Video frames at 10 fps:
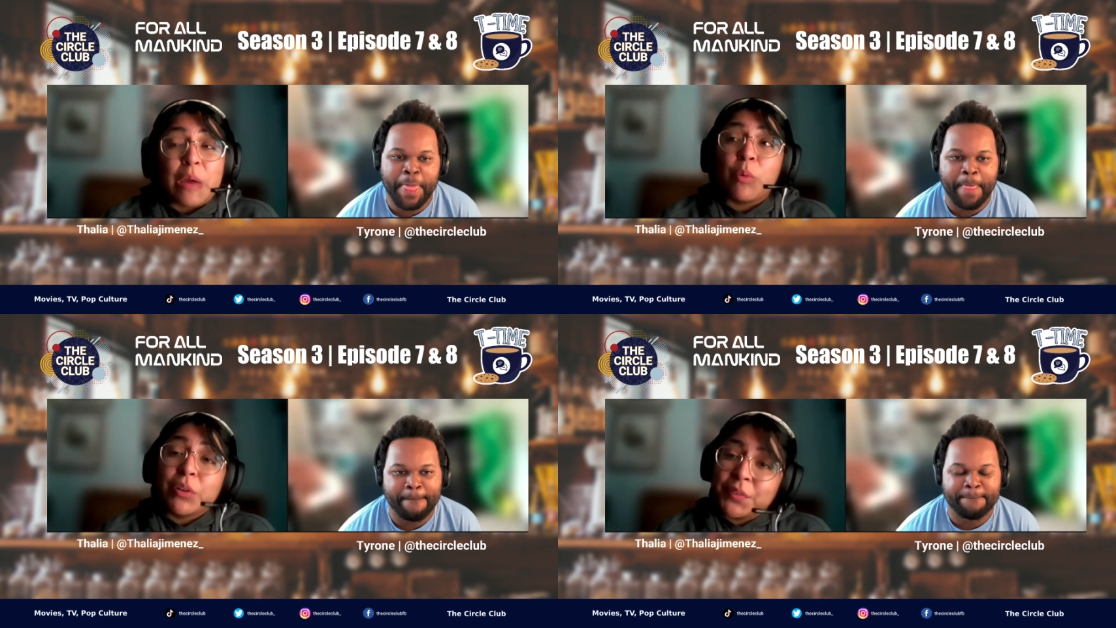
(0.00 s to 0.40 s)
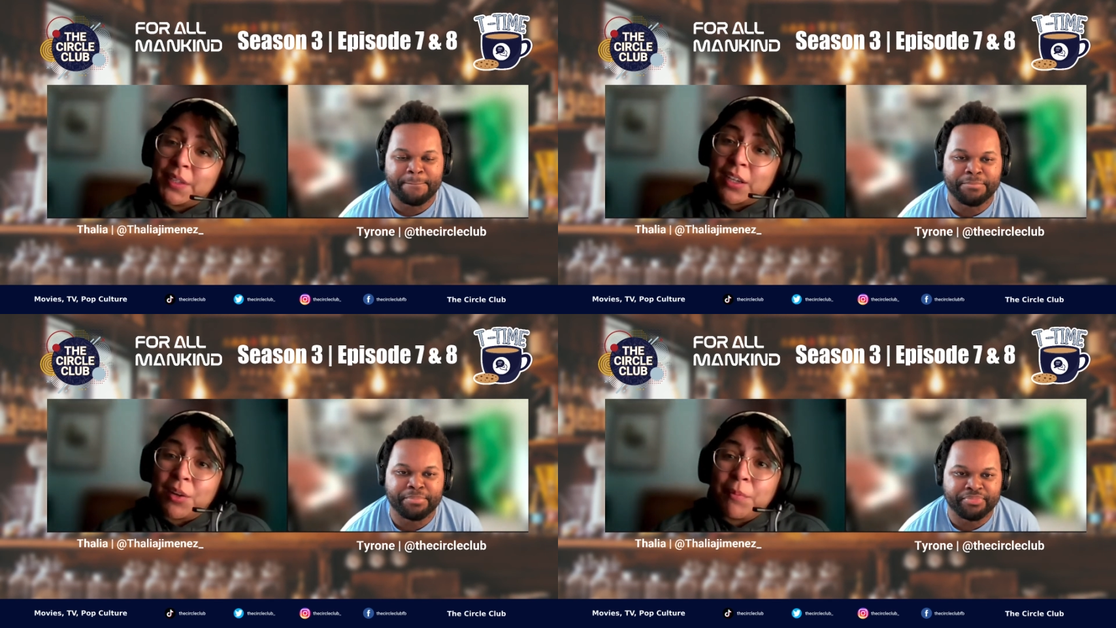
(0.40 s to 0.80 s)
Speaker 1: they will
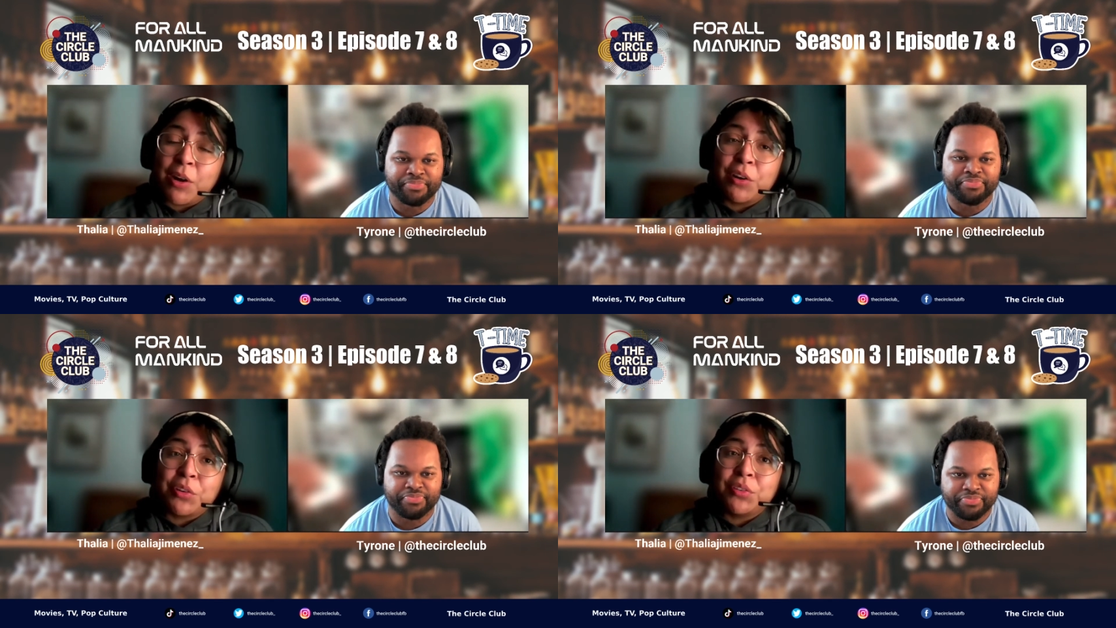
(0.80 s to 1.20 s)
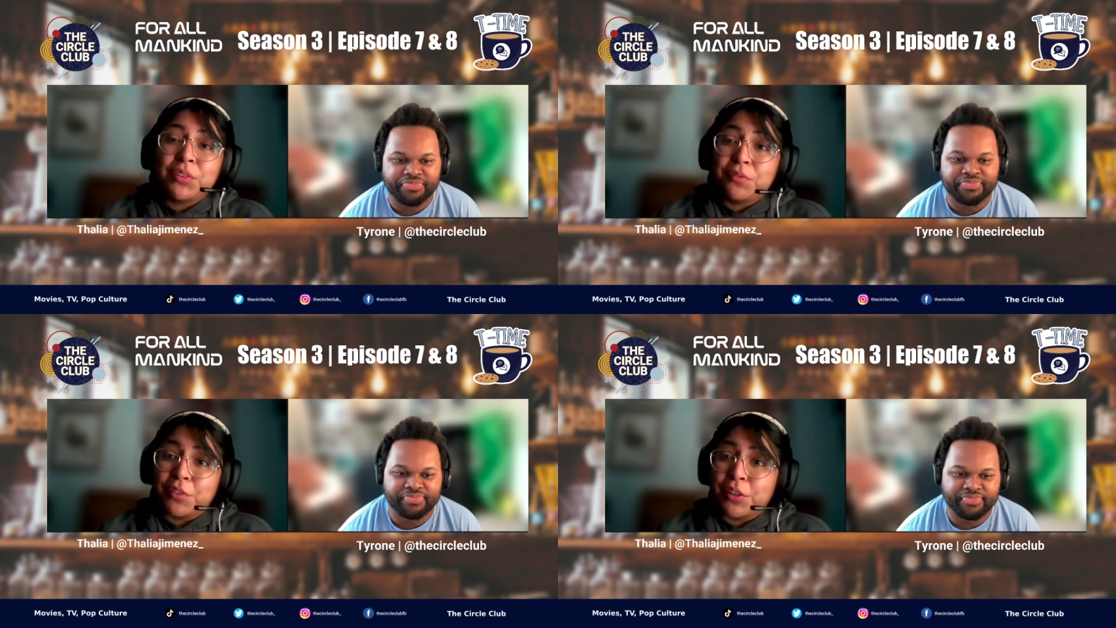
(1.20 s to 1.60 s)
stick on
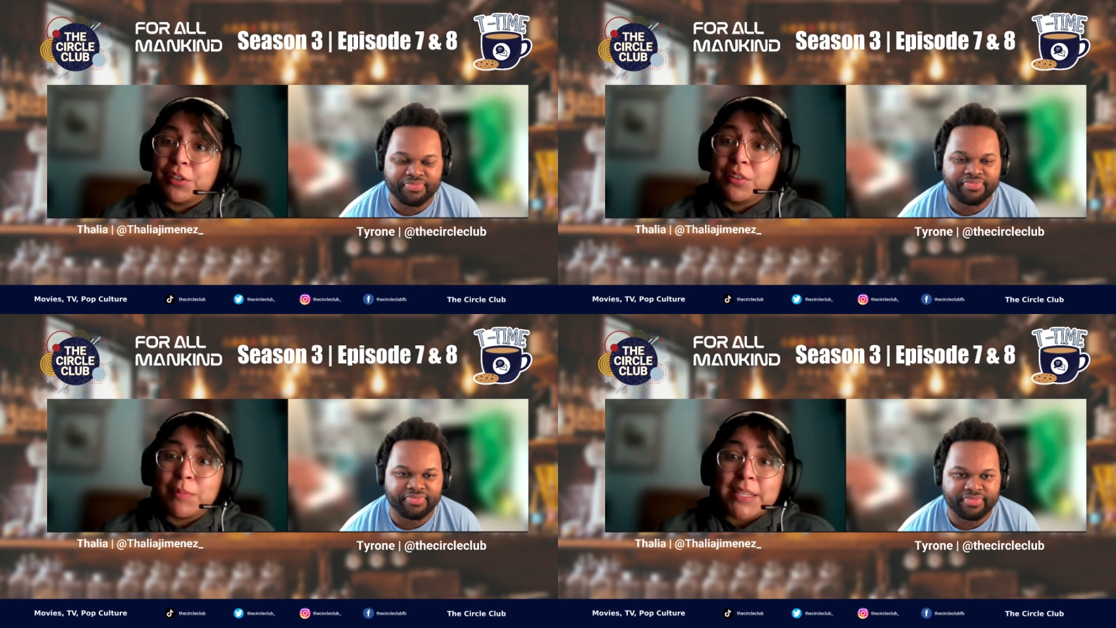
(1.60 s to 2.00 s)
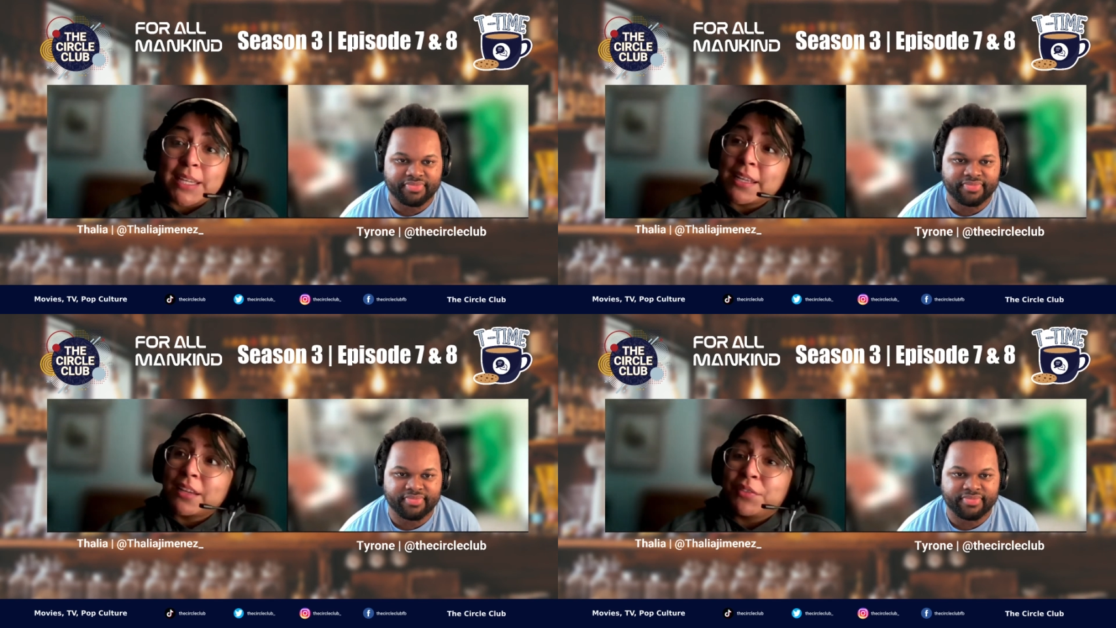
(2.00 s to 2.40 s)
Mars for the
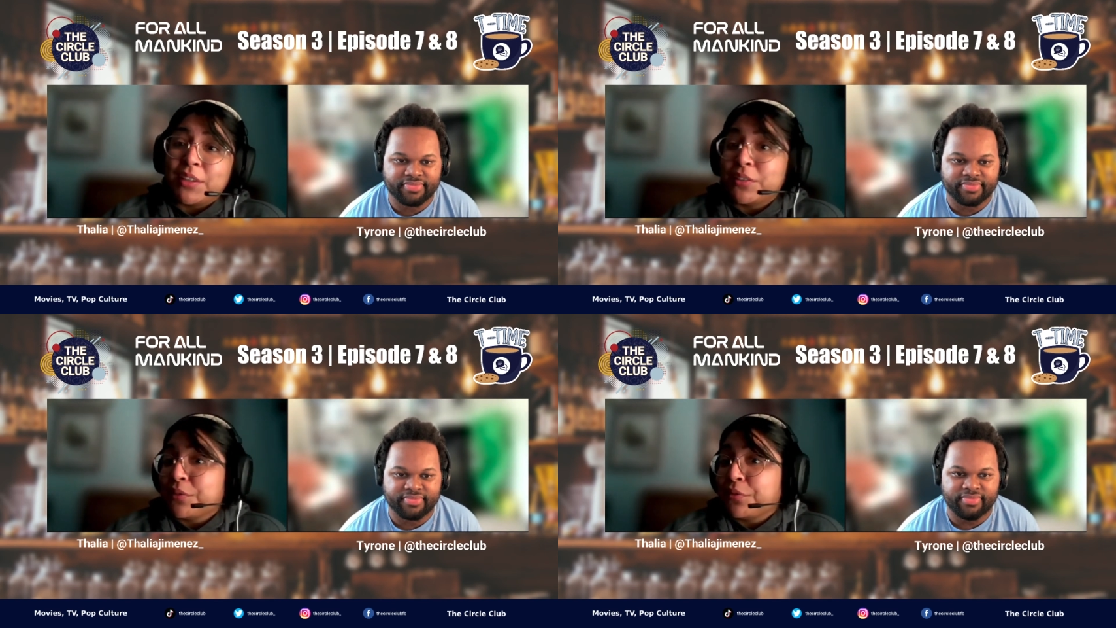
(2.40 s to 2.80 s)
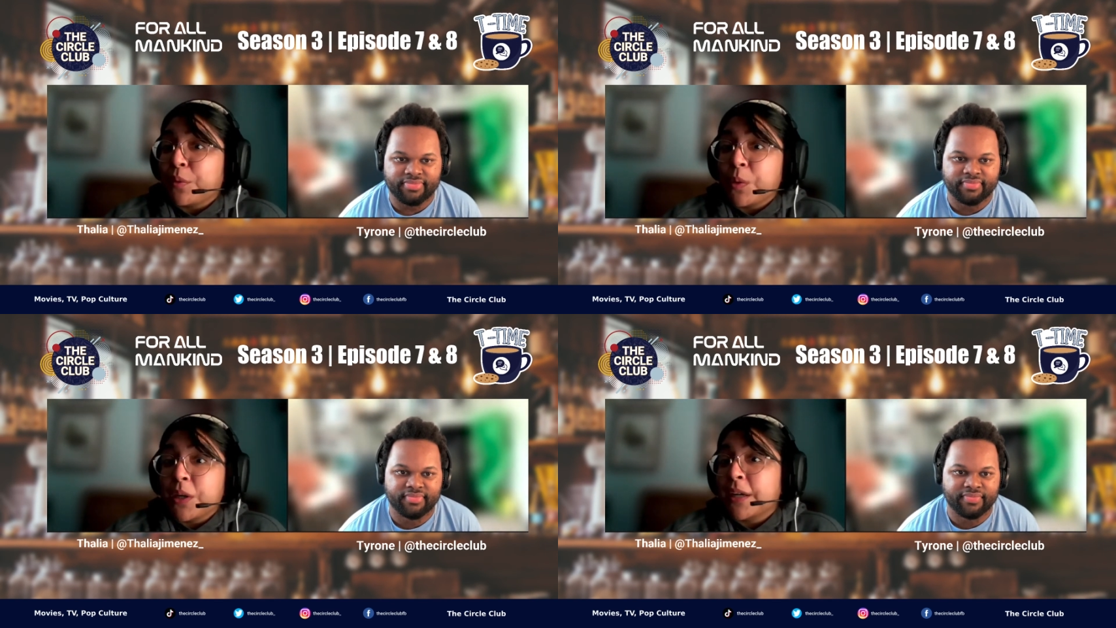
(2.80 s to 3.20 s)
beginning of season
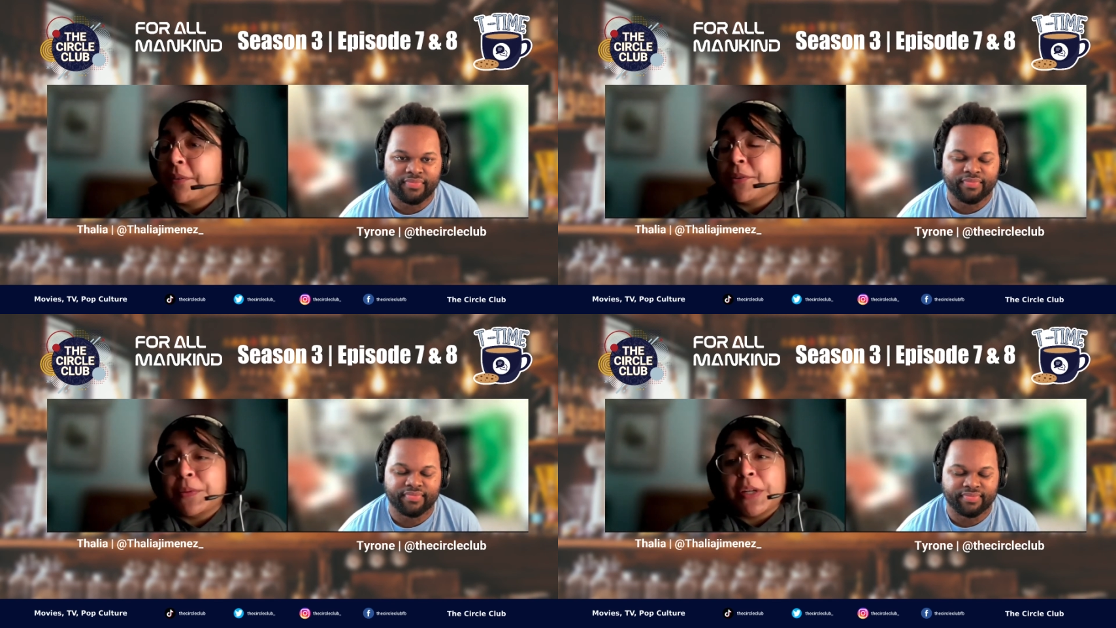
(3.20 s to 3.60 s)
four. Who